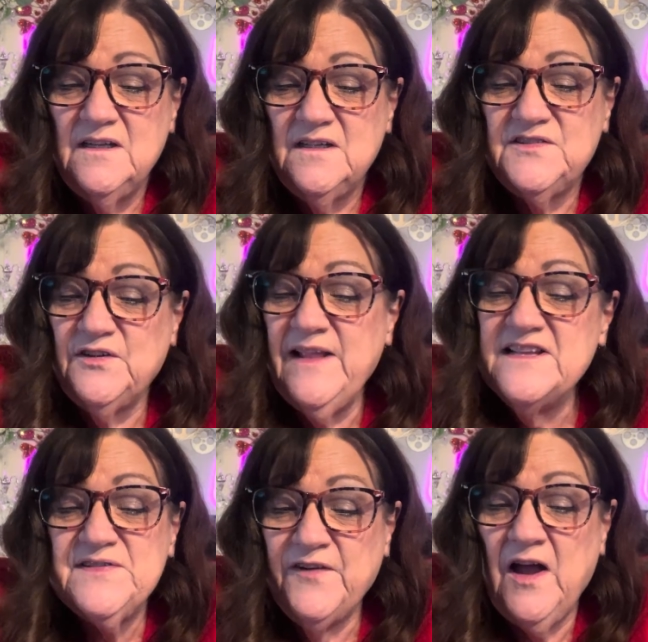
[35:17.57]
So
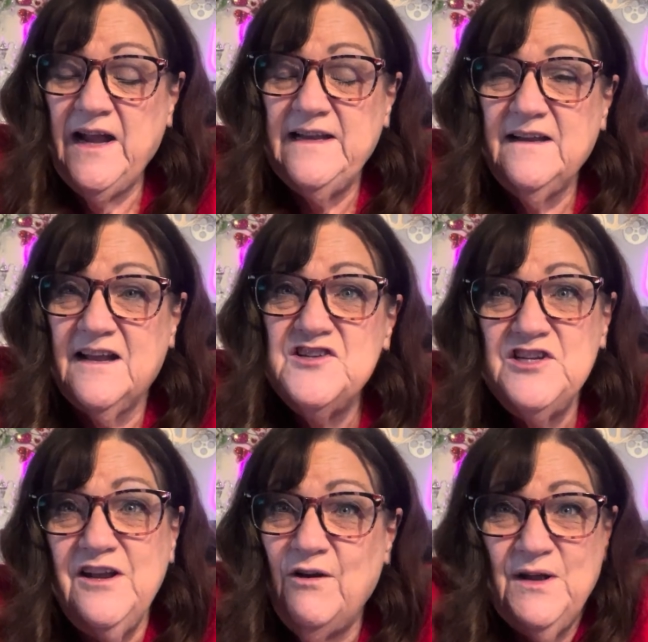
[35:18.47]
that's fine. Because,
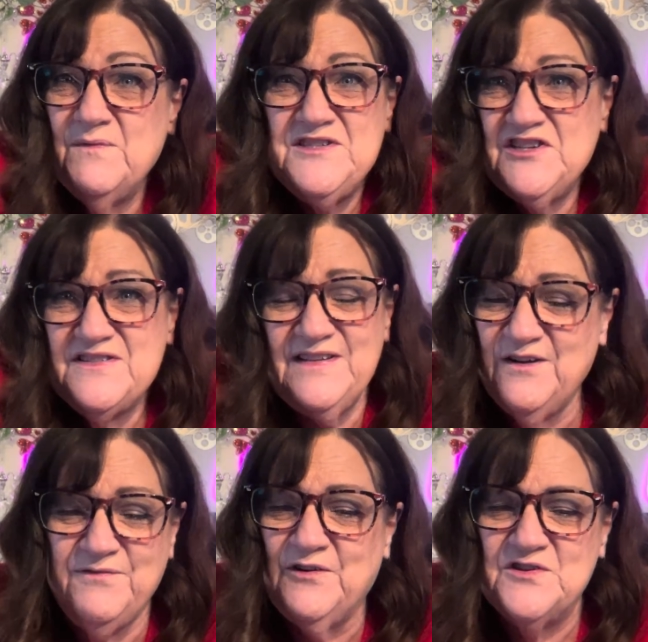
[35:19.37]
it was just
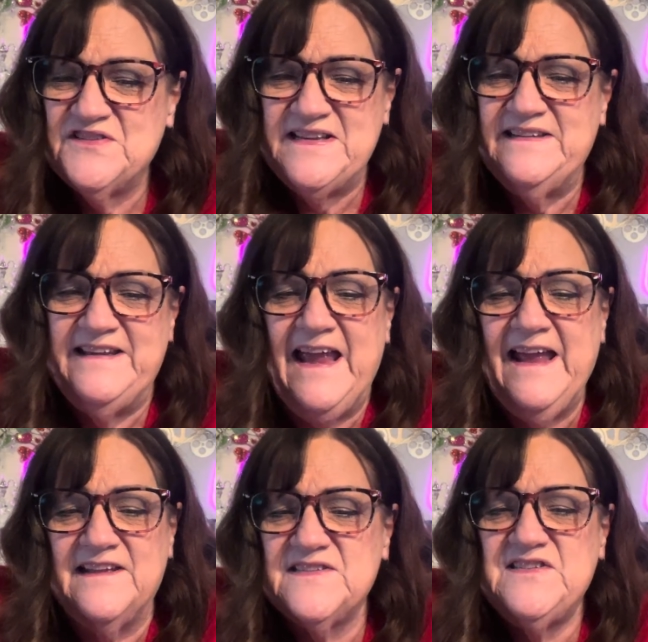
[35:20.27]
their first
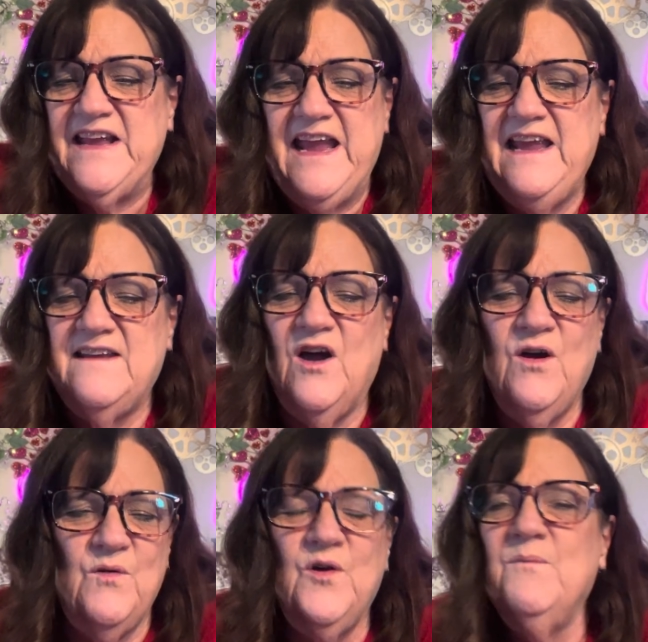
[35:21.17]
dance date.
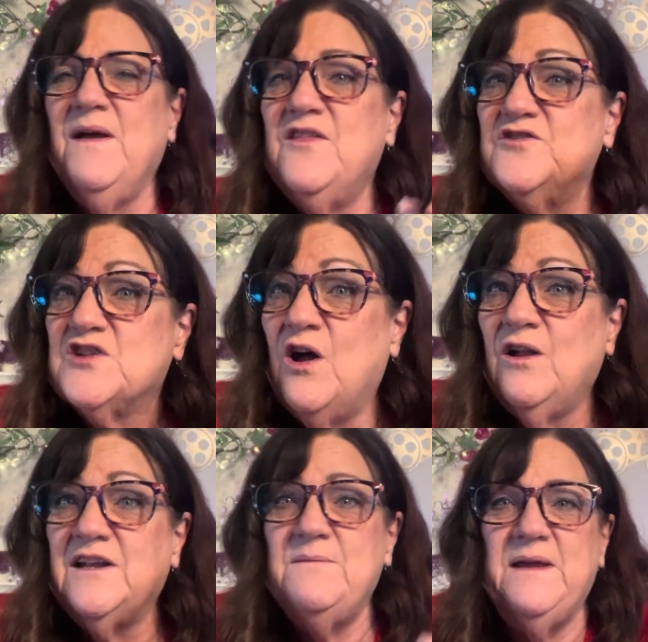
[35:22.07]
Oh, her mother's
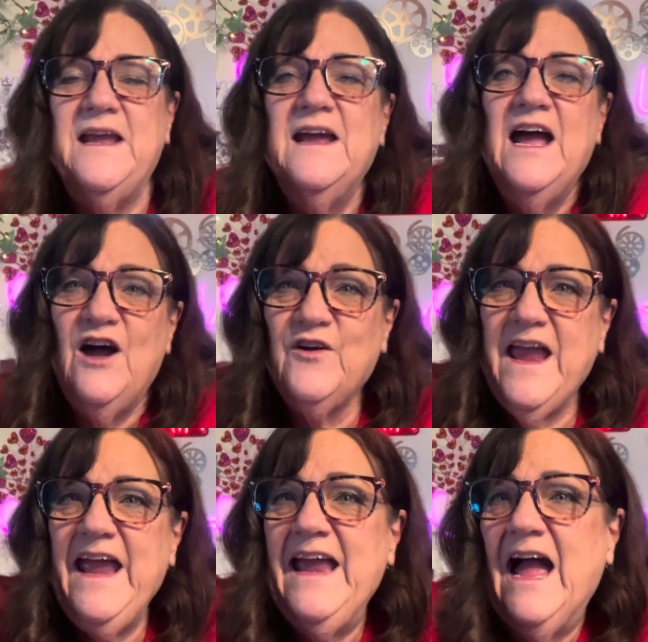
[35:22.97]
calling me.
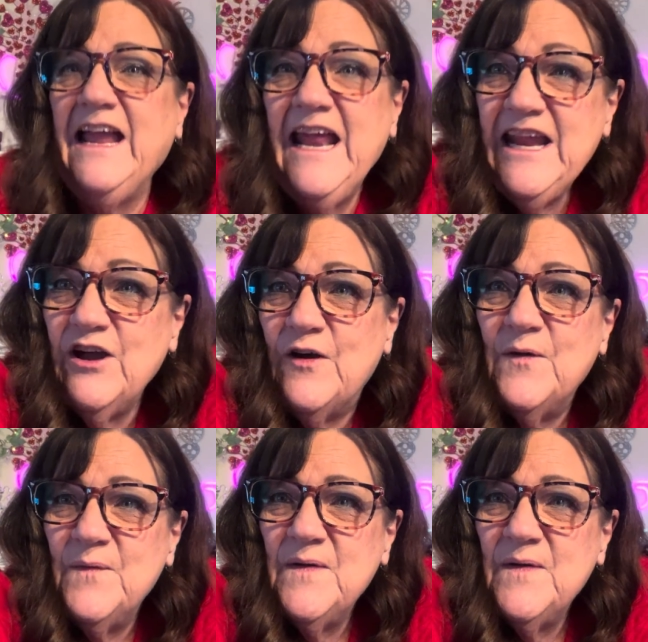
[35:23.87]
Okay, I got to go.